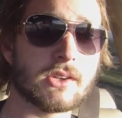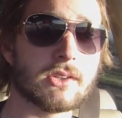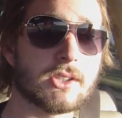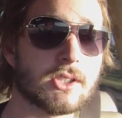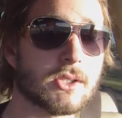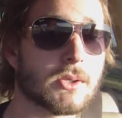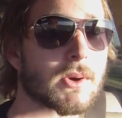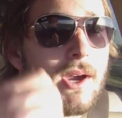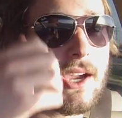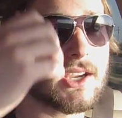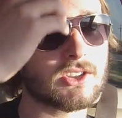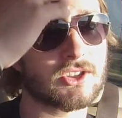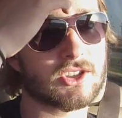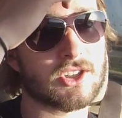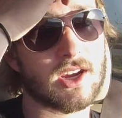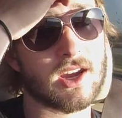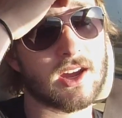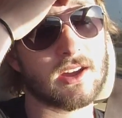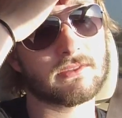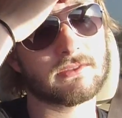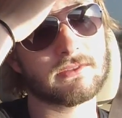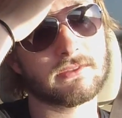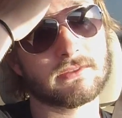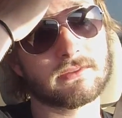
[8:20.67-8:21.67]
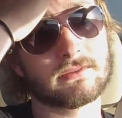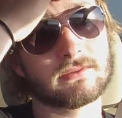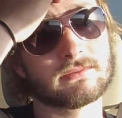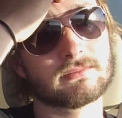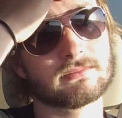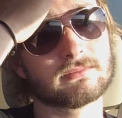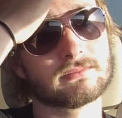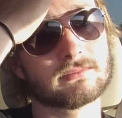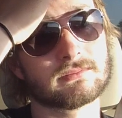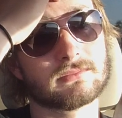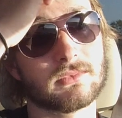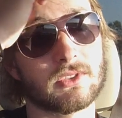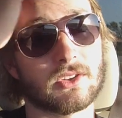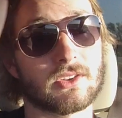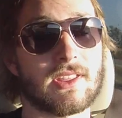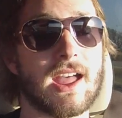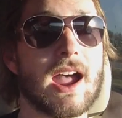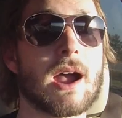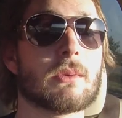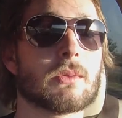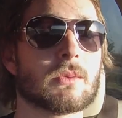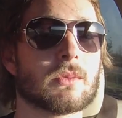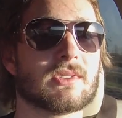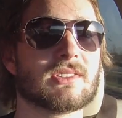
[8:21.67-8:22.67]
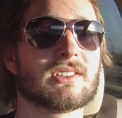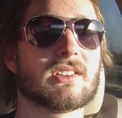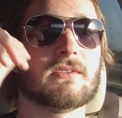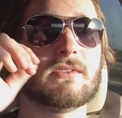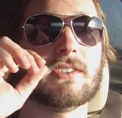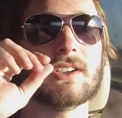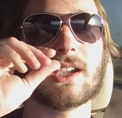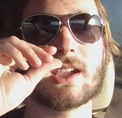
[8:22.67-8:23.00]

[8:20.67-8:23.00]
UHF. Well, that one was a